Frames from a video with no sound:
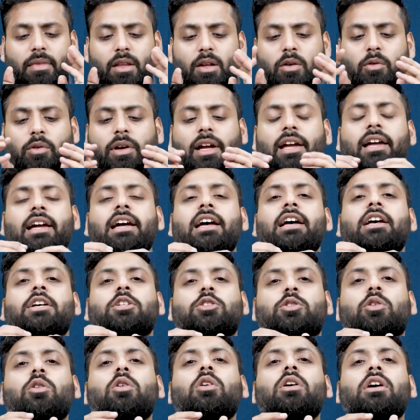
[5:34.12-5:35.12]
Okay,
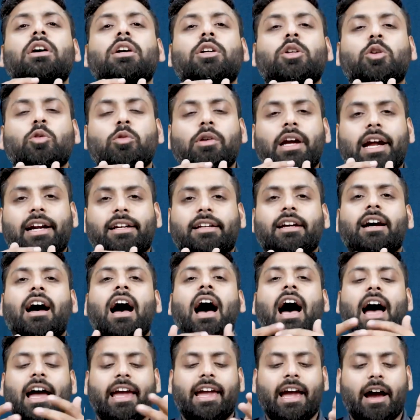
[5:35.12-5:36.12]
so to get a
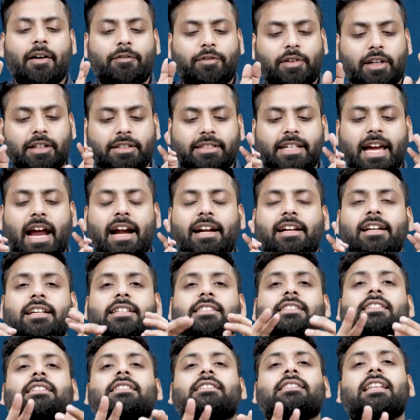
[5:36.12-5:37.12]
high after
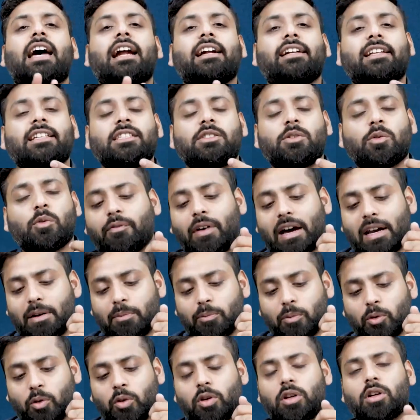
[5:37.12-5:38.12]
sadness, that is
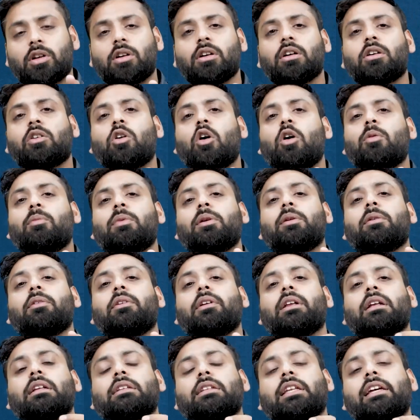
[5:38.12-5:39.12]
one more
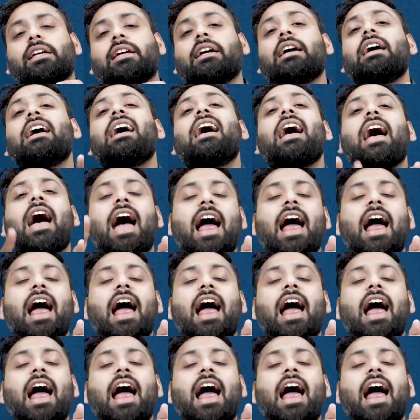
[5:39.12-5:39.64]
common thing.